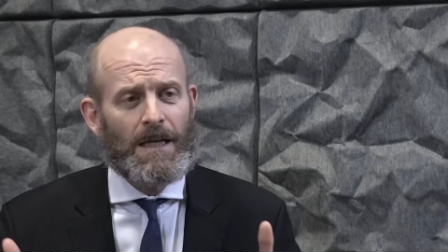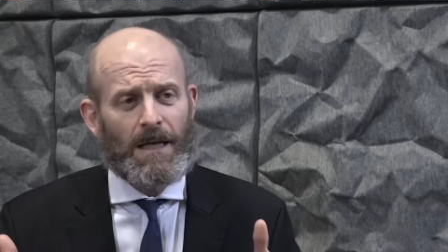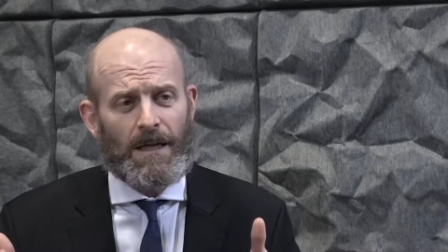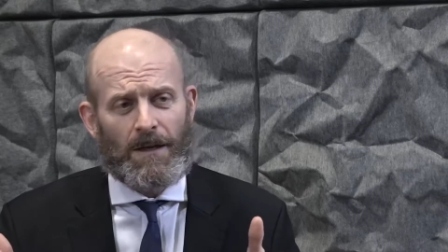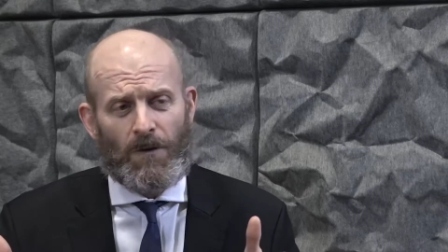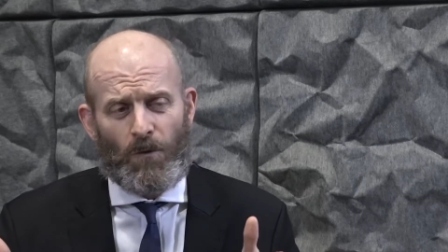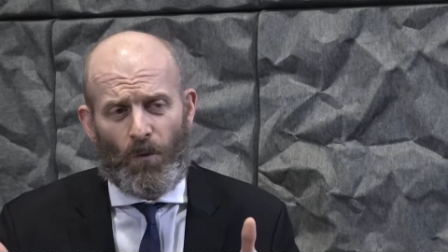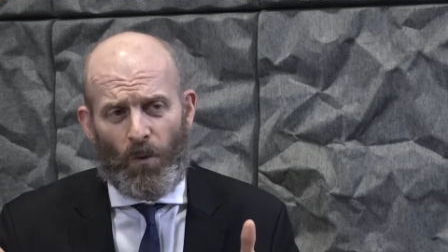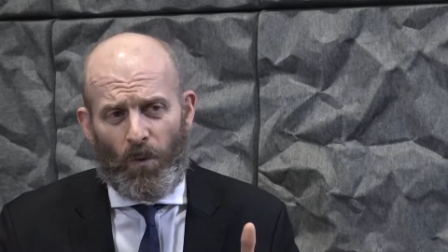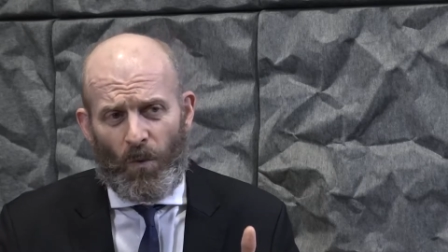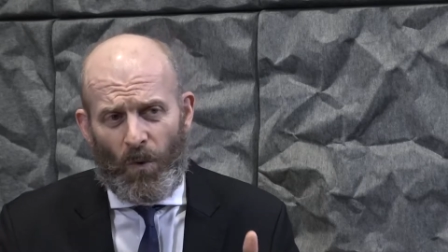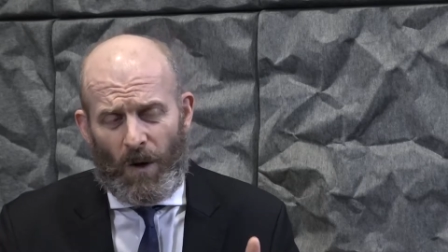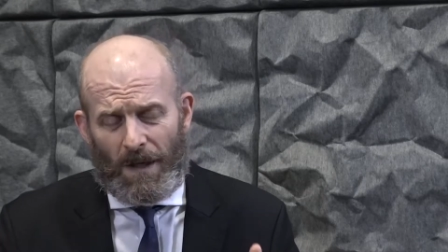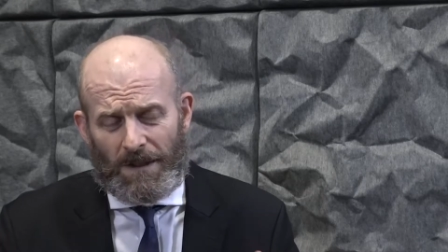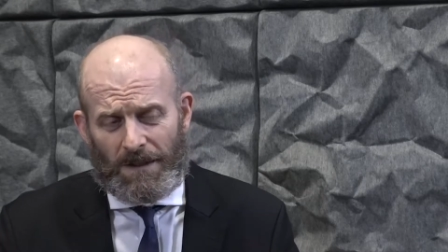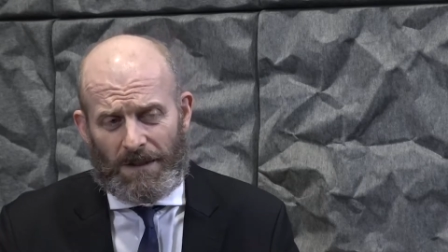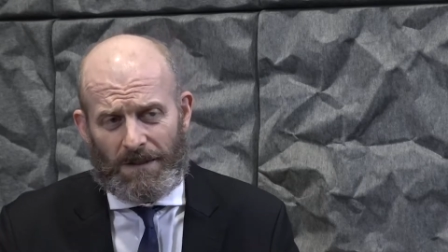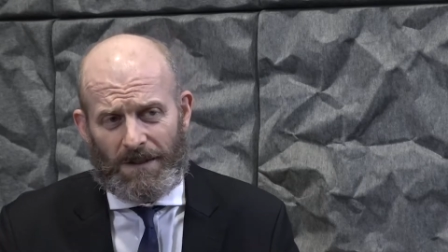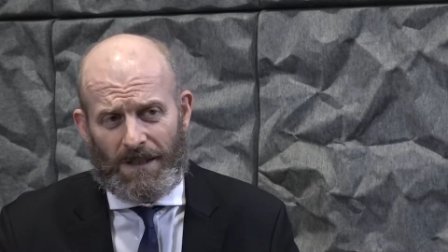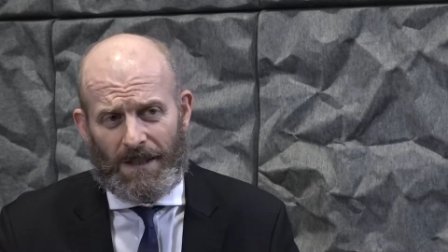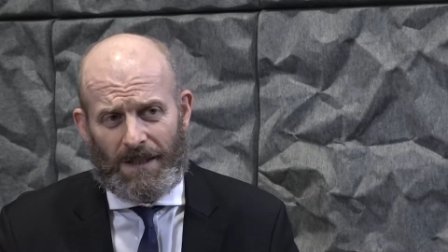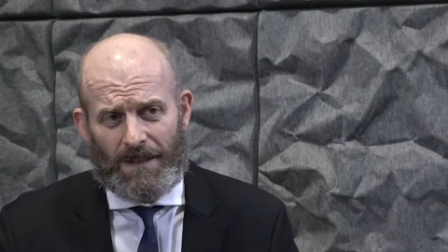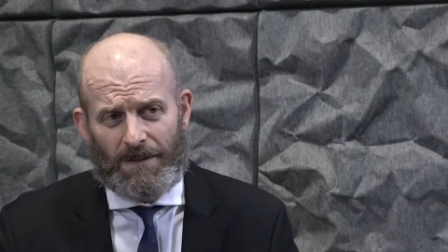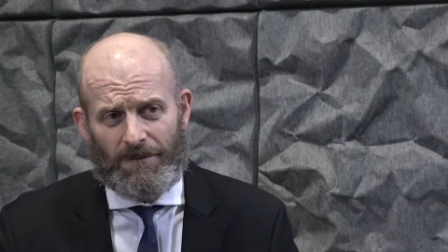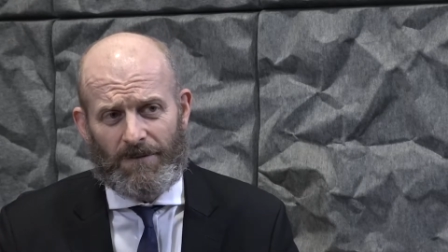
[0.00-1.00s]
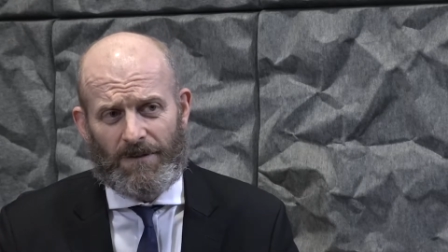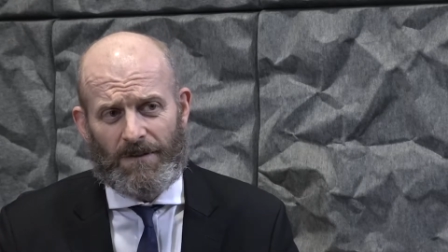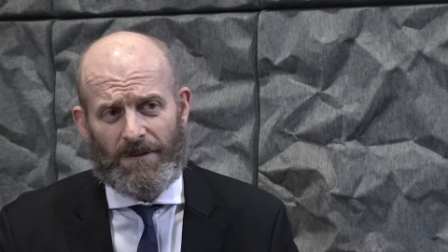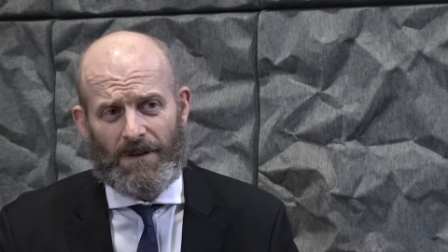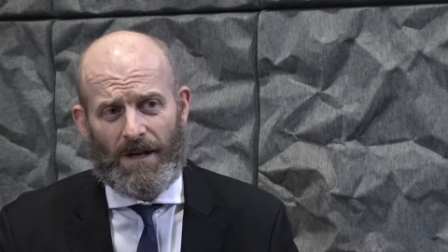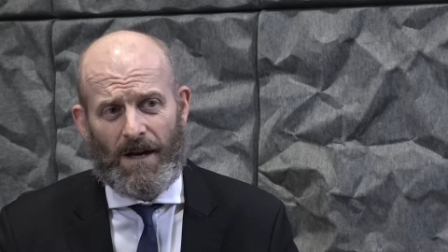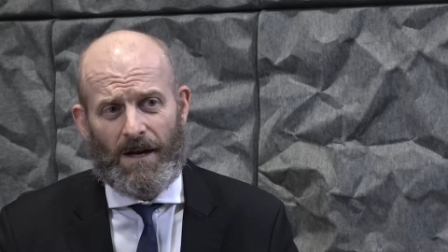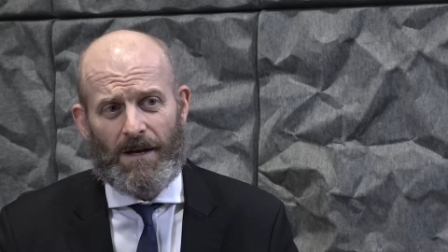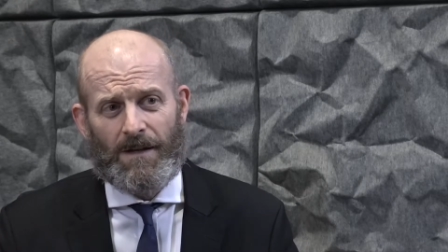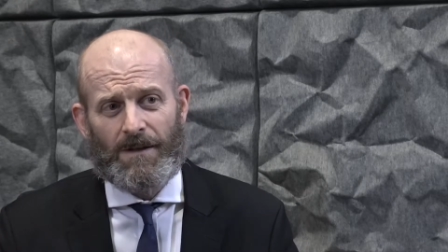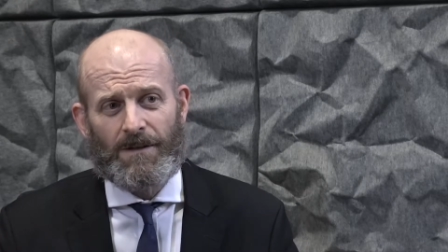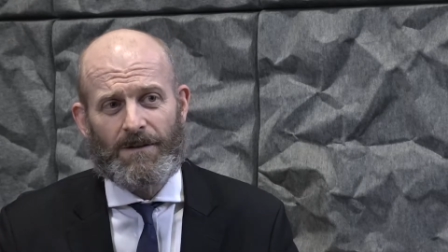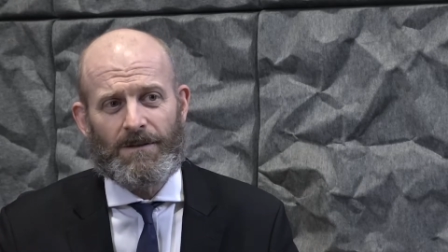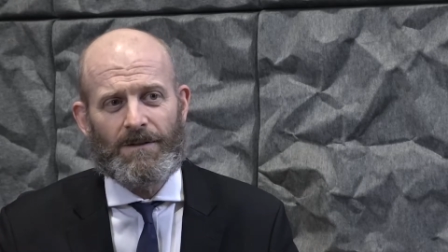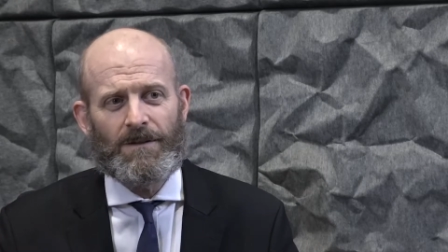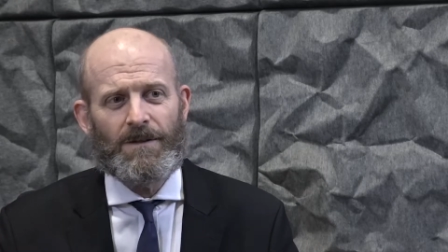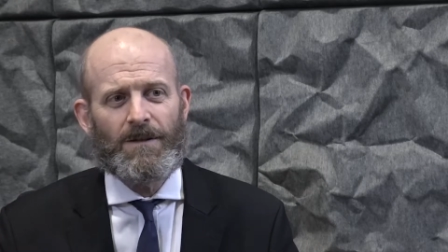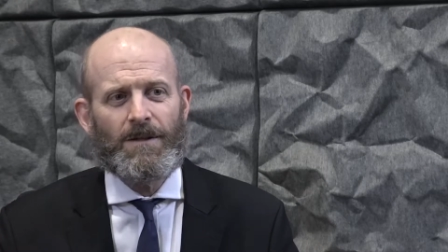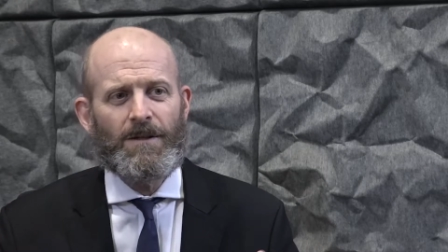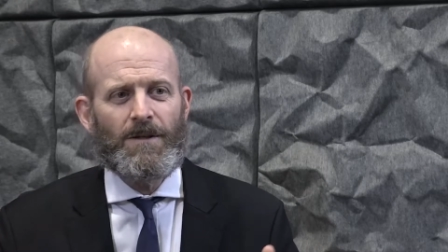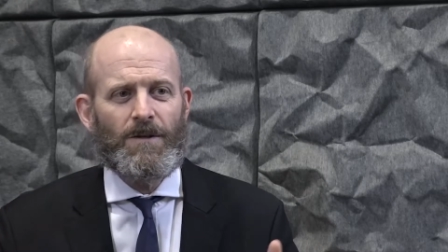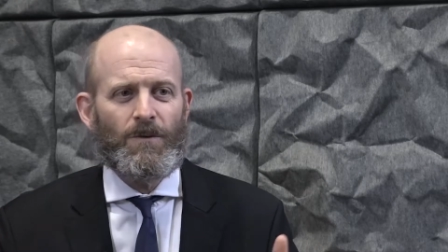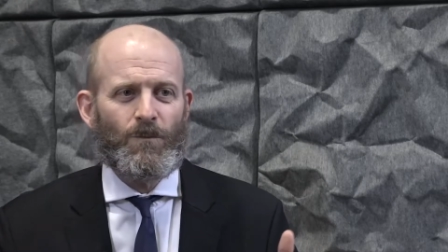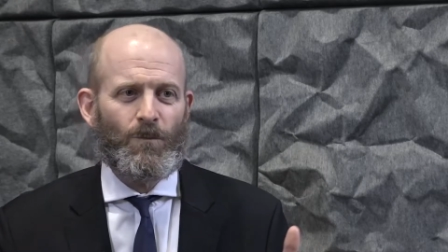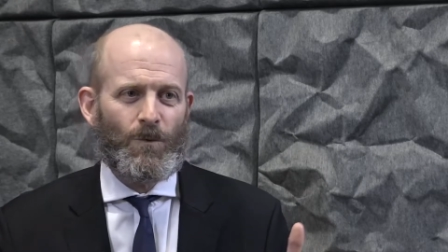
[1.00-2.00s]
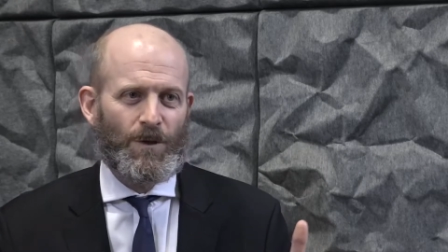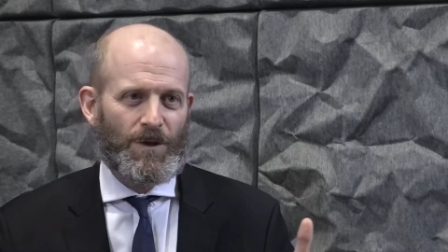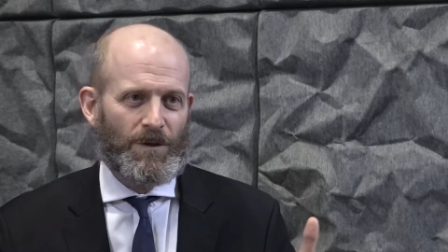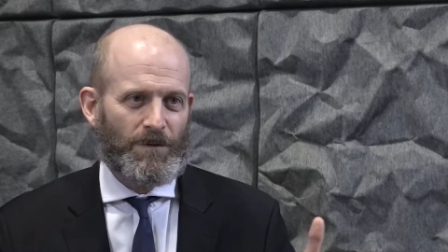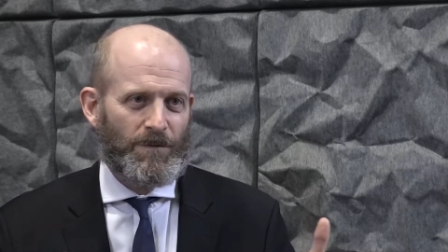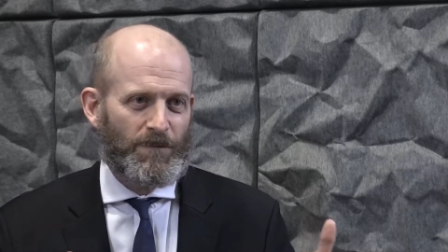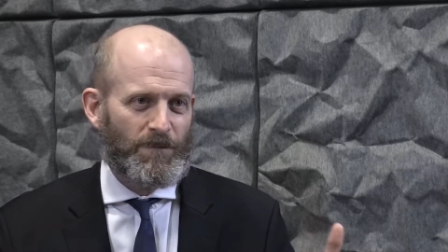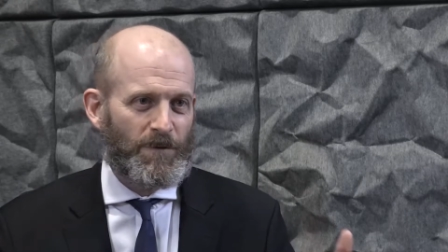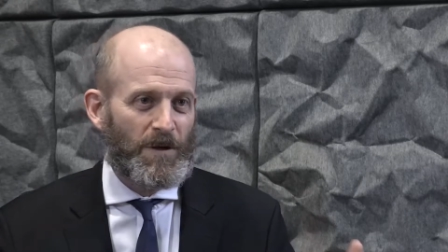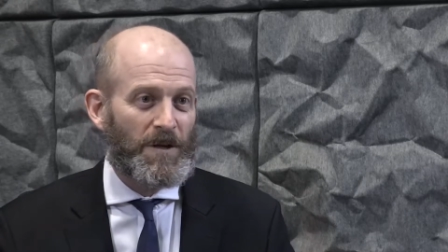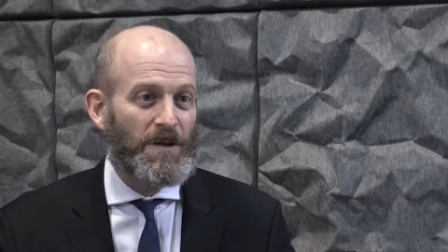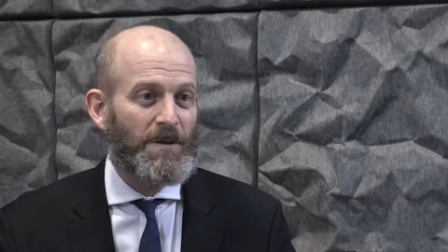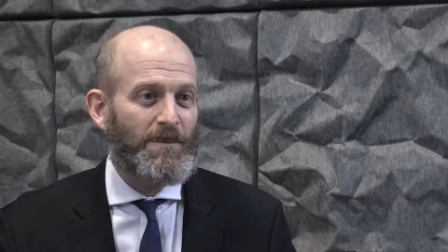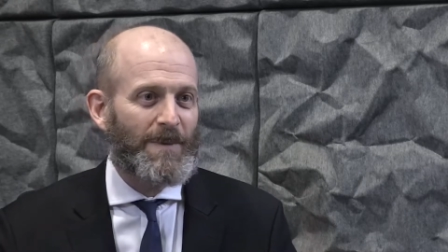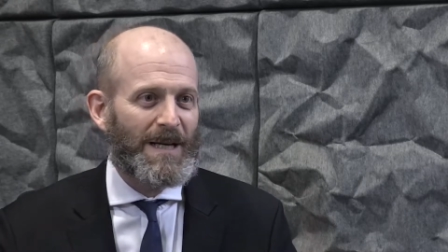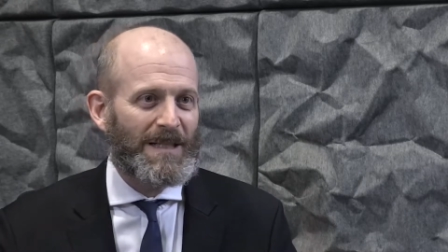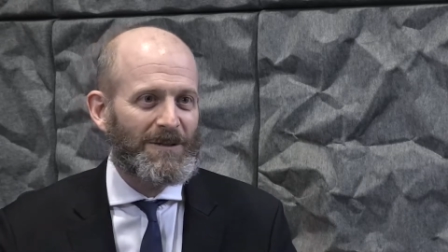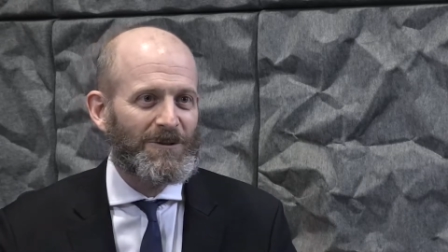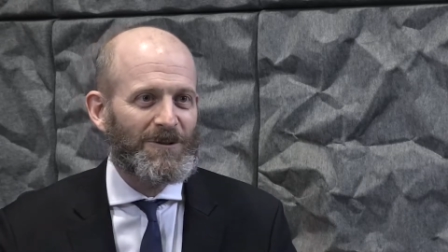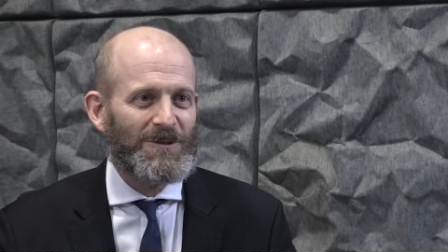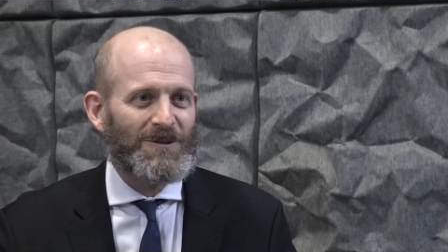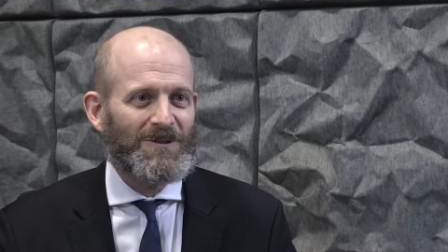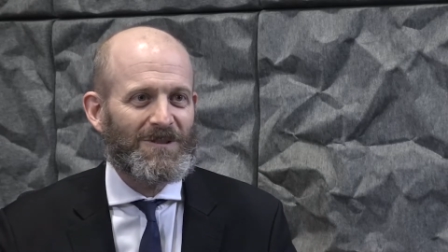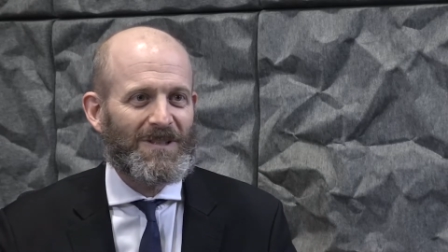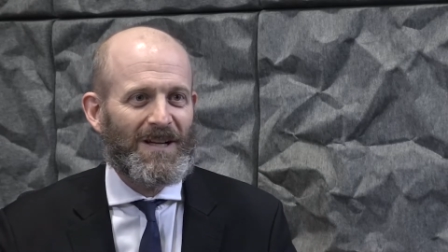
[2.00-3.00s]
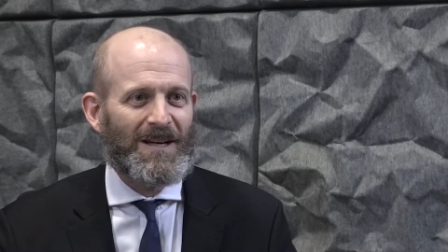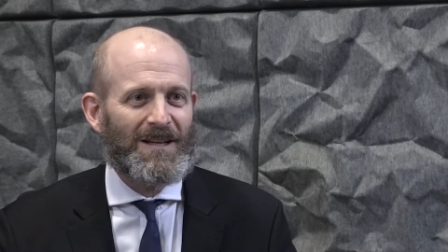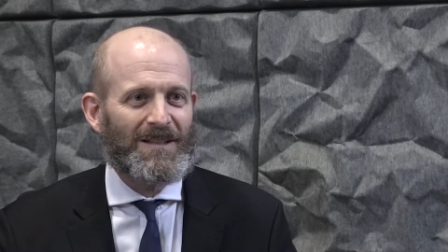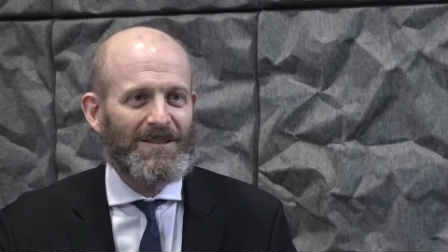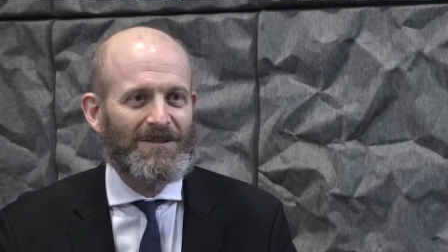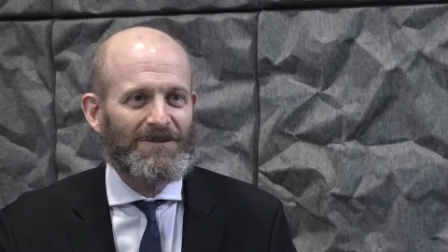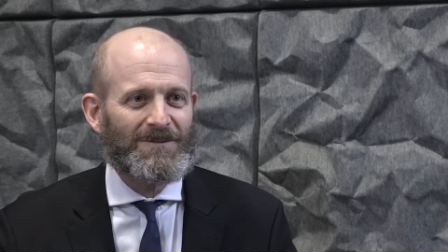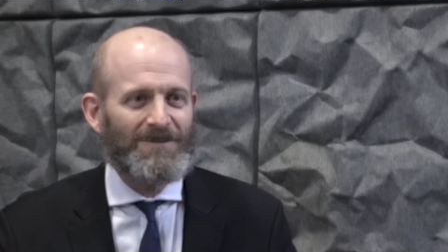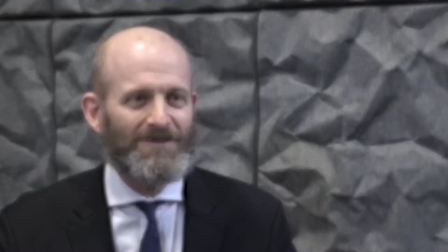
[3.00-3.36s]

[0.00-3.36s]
a quantitative style with a fundamental style.